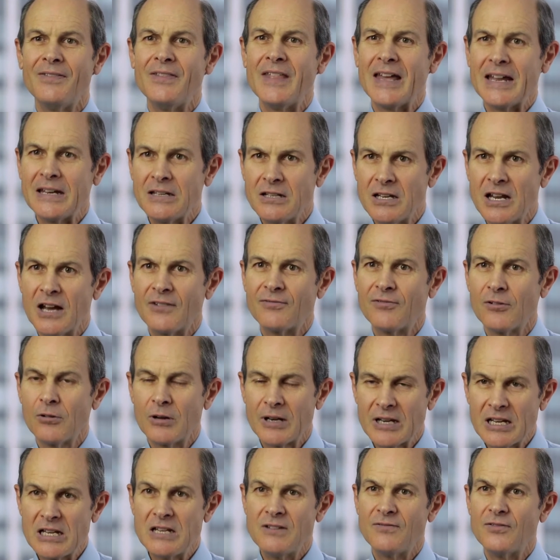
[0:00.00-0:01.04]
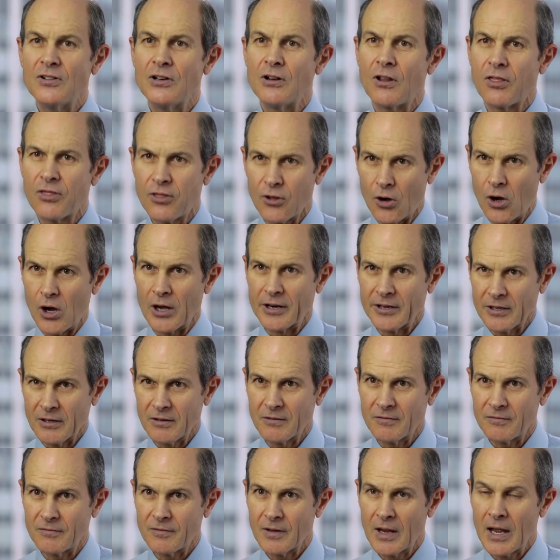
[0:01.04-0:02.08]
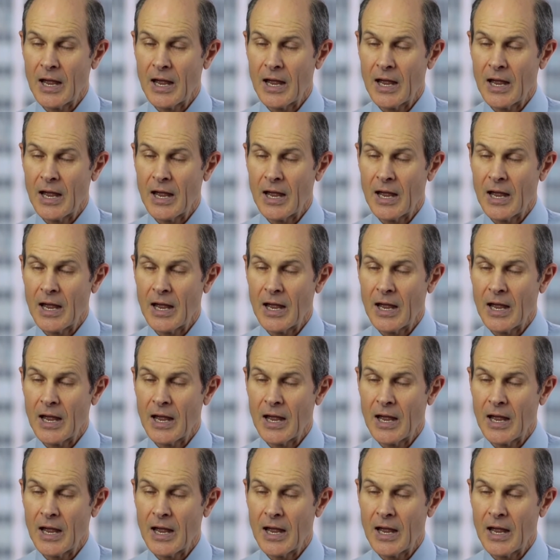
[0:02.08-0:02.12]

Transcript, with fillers: they never even thought of.